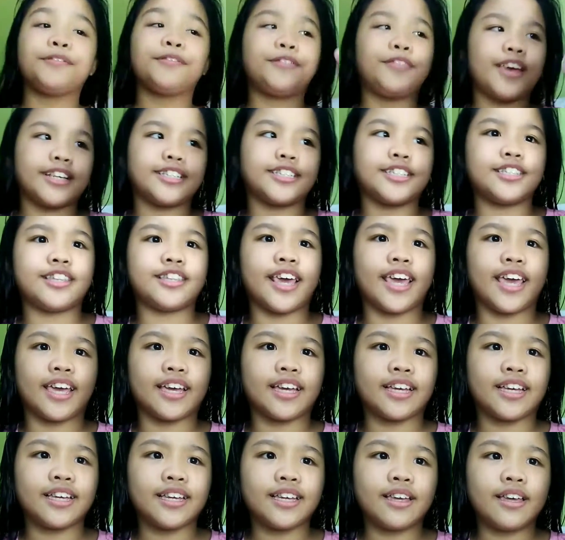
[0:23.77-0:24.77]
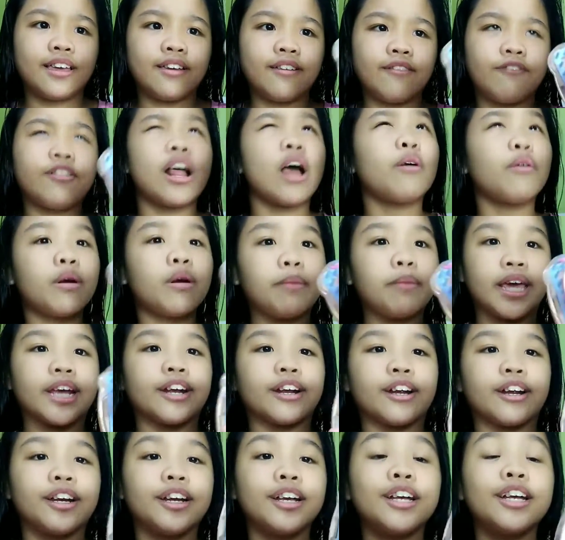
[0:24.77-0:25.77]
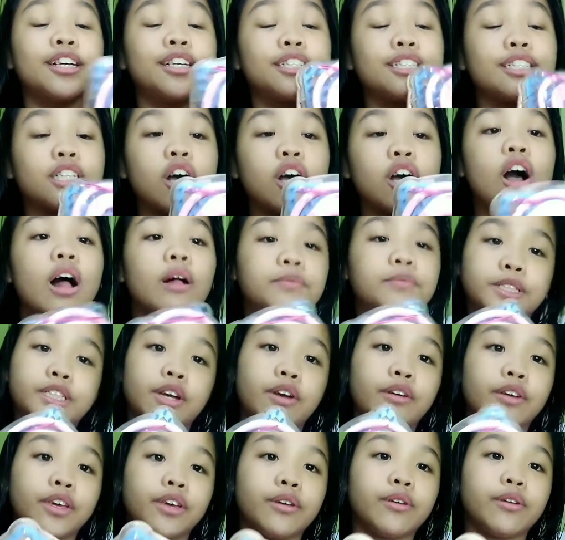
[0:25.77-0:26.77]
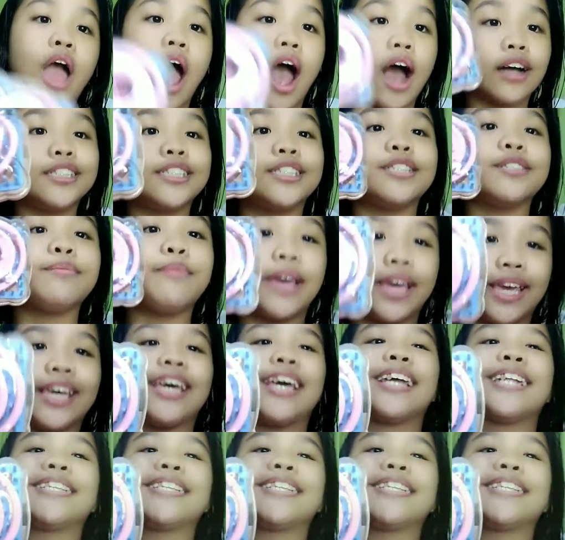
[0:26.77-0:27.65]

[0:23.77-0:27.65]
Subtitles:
this thing, flower maker. So I'll be showing you how to make it.